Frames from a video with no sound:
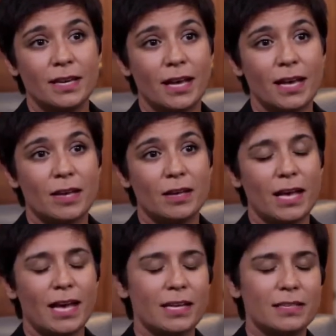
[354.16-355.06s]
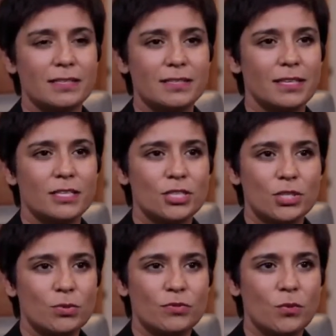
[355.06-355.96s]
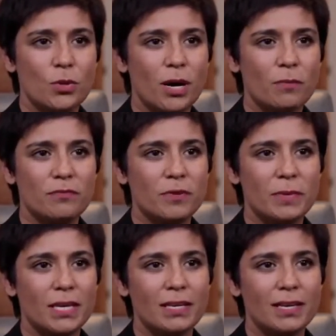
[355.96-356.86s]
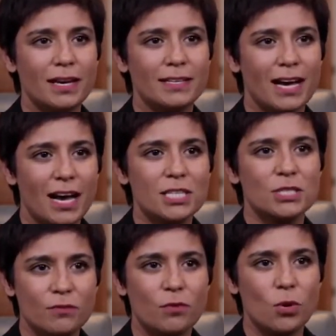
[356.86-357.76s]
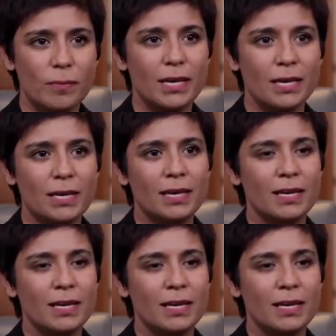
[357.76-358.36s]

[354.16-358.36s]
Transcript: and solicitors would phone up for me and ask for me.